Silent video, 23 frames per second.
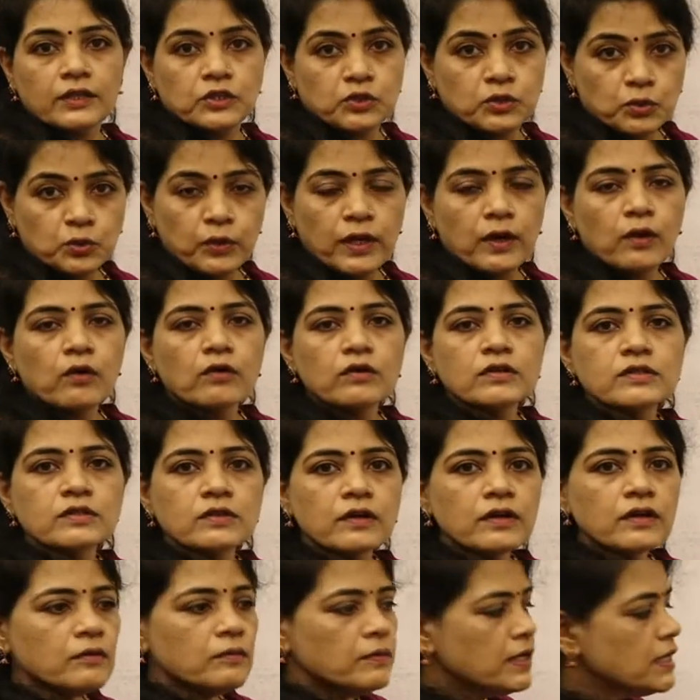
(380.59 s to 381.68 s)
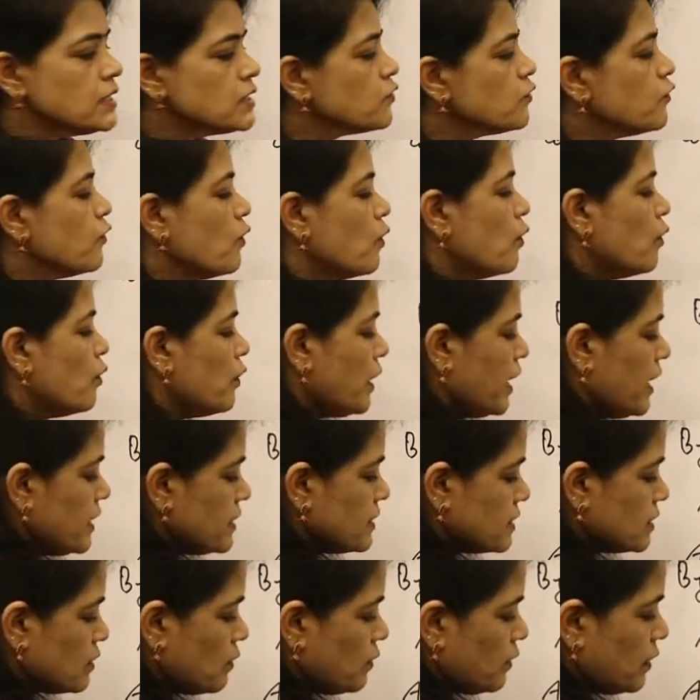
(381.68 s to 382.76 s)
2a whole square means 4a
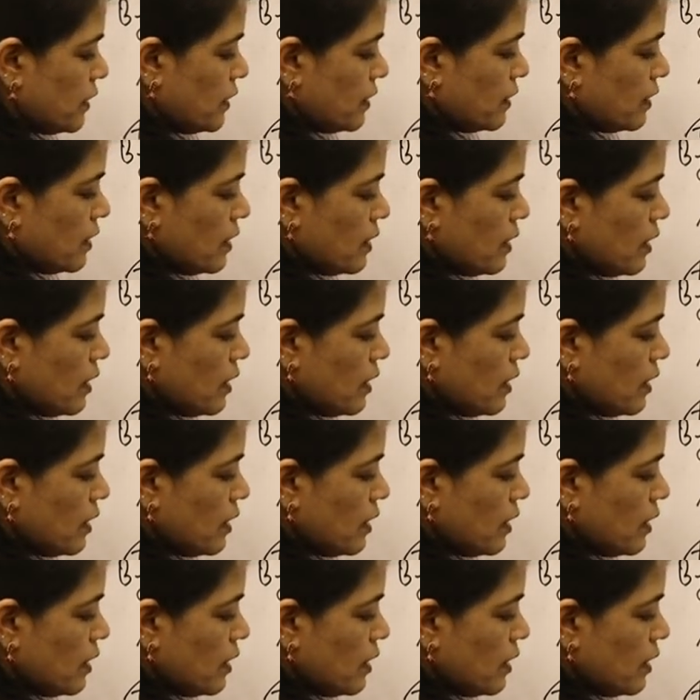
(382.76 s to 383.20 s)
square,